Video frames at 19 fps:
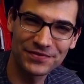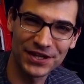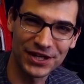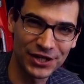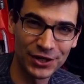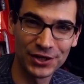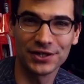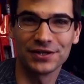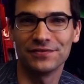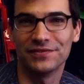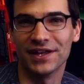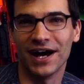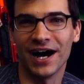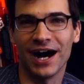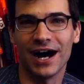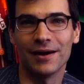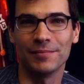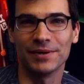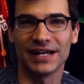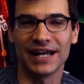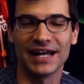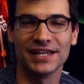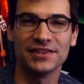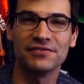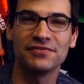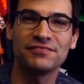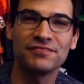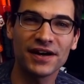of the good of the hobby
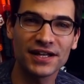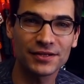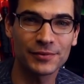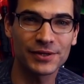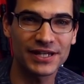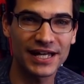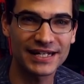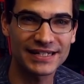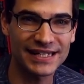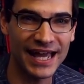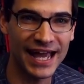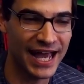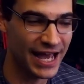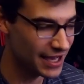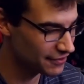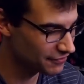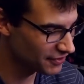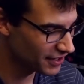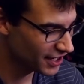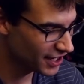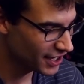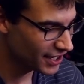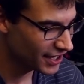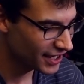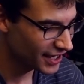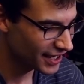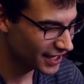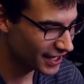and the fun that we like to have,
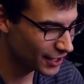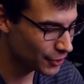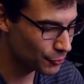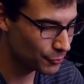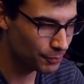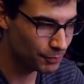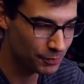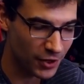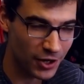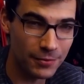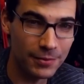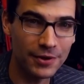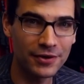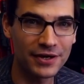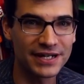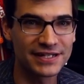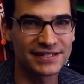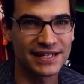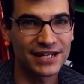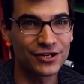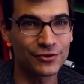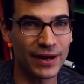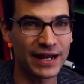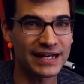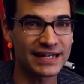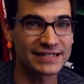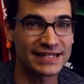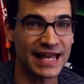Bobo is a
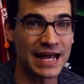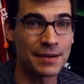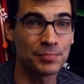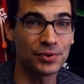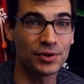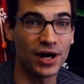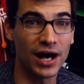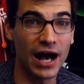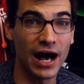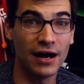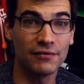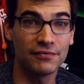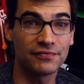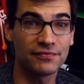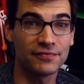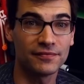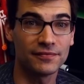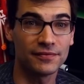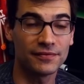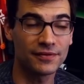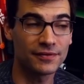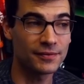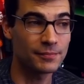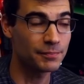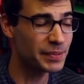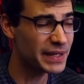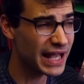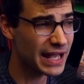great example of
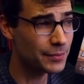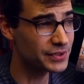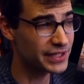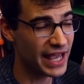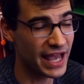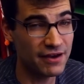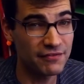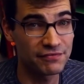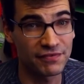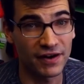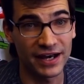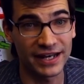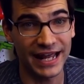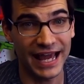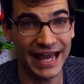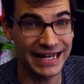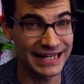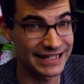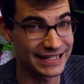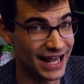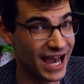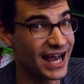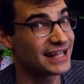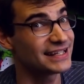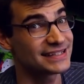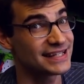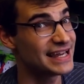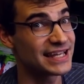being able to have fun and
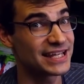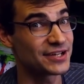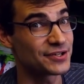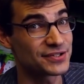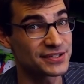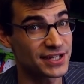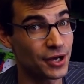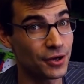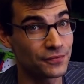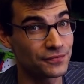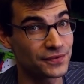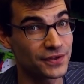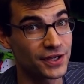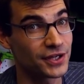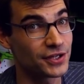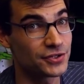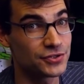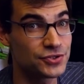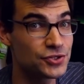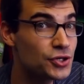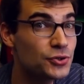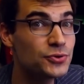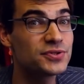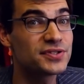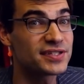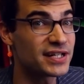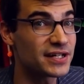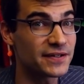not take yourself
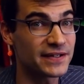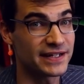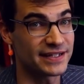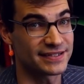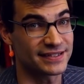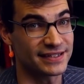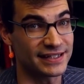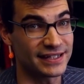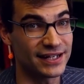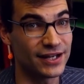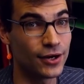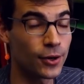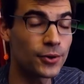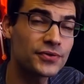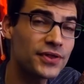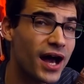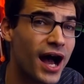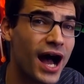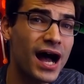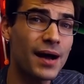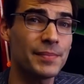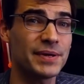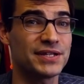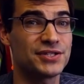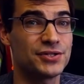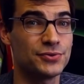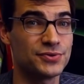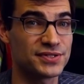too seriously, or the
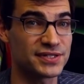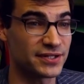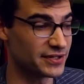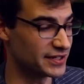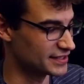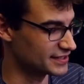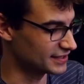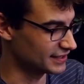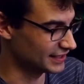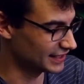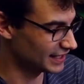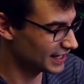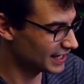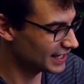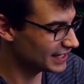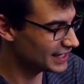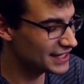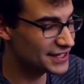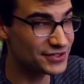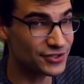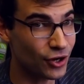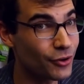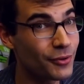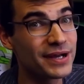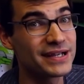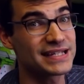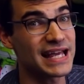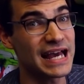hobby too seriously. He's
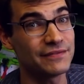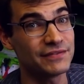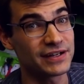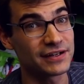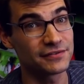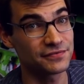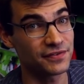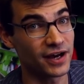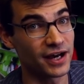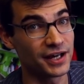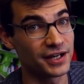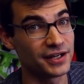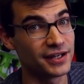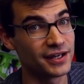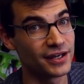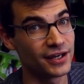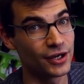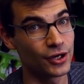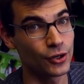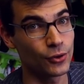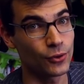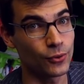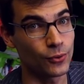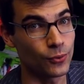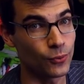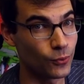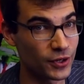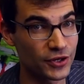always having fun
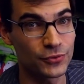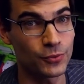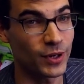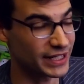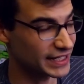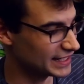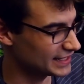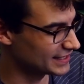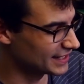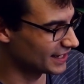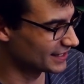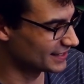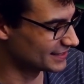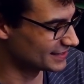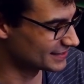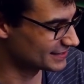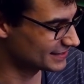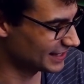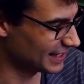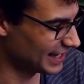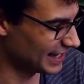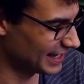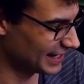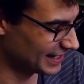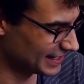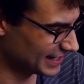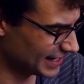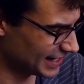with what he does,
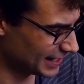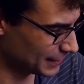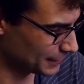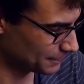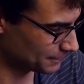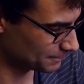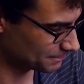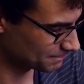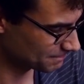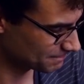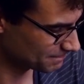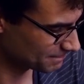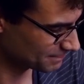and